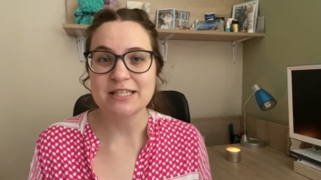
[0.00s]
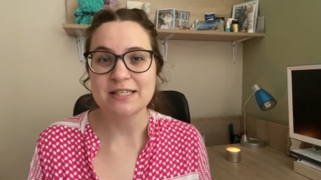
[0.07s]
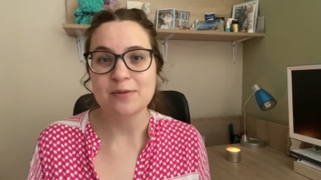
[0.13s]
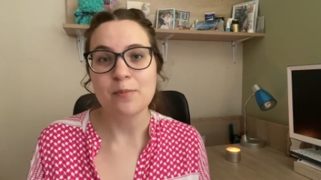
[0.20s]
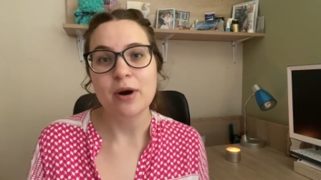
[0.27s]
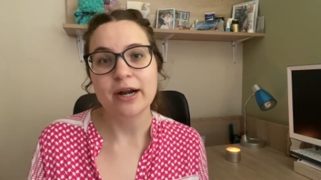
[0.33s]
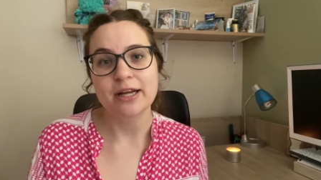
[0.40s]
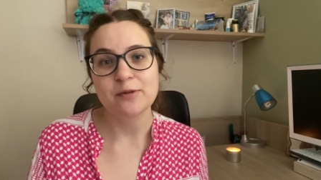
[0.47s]
is a
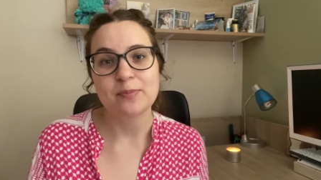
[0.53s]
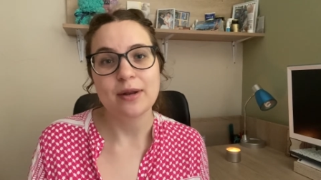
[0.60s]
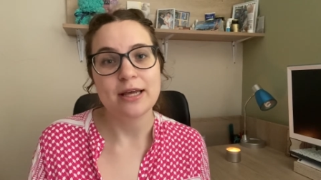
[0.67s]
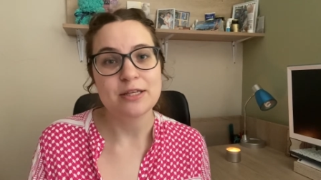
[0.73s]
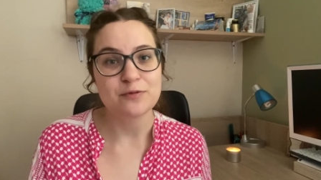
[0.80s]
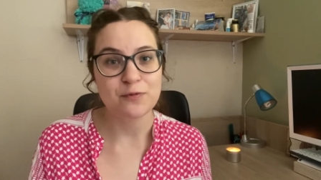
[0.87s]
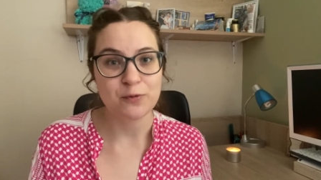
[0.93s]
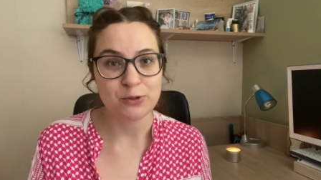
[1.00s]

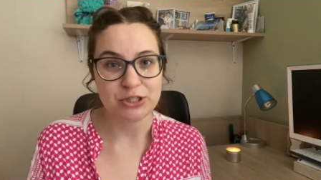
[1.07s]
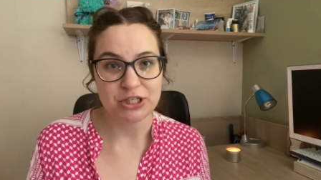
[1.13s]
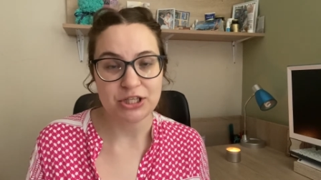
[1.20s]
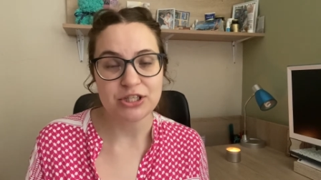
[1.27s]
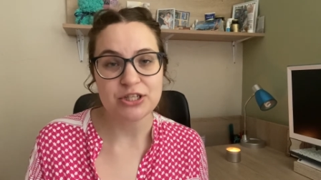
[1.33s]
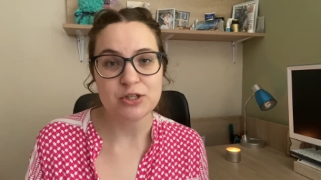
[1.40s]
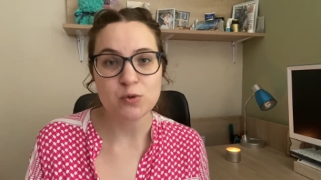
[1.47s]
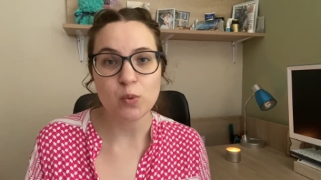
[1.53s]
marketplace for
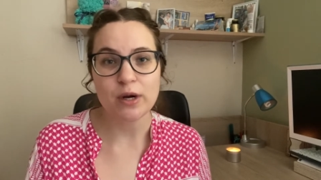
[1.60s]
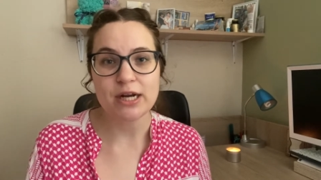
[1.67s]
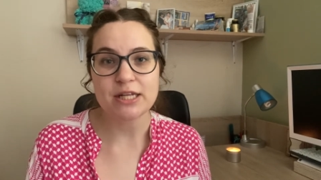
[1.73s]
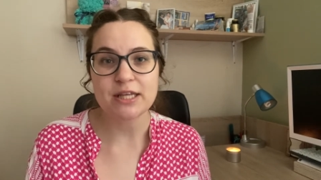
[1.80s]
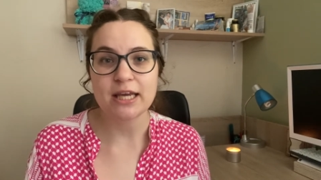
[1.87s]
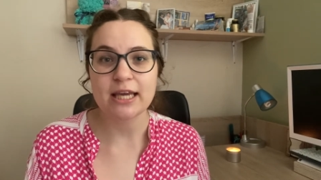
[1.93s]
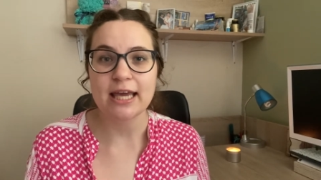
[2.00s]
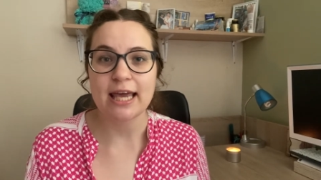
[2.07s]
teachers where
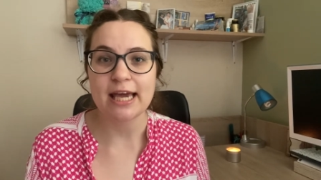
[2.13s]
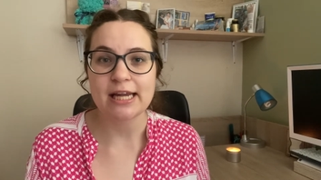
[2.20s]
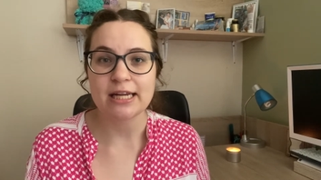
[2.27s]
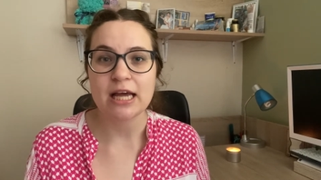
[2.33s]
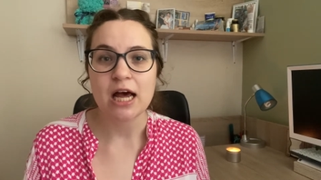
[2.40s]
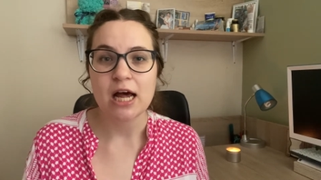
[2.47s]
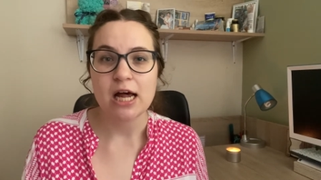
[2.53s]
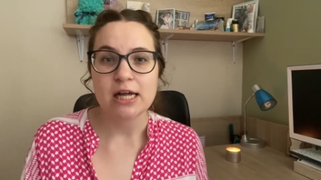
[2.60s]
they can